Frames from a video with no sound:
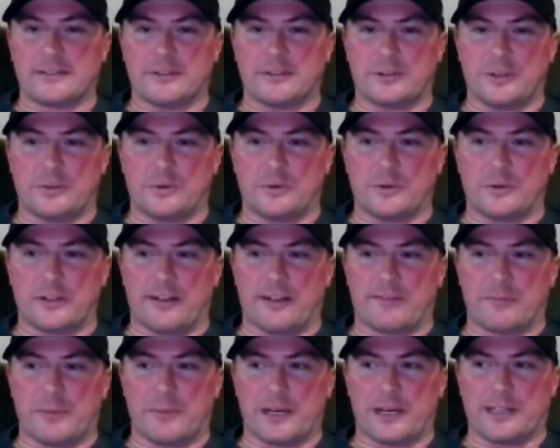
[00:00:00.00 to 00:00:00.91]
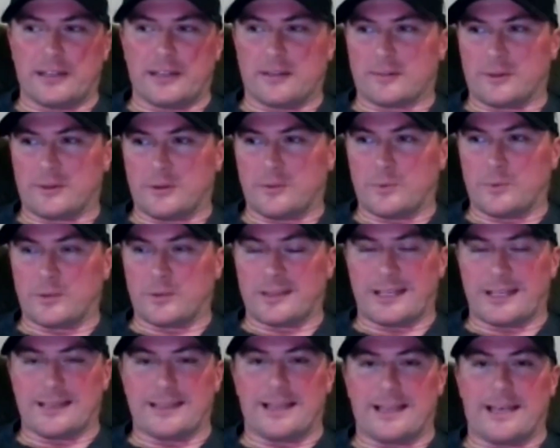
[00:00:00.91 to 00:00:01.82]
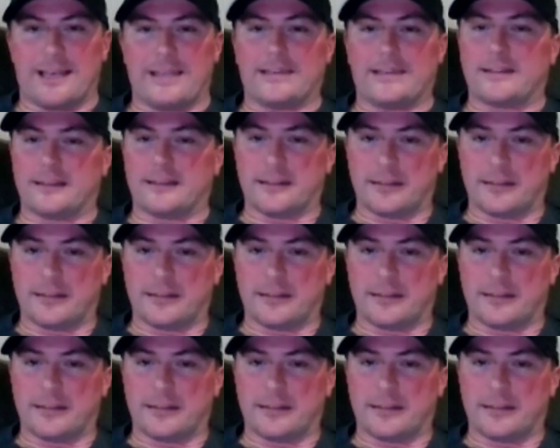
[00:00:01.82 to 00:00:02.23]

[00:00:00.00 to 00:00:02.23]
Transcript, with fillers: or do you want everybody throwing what they like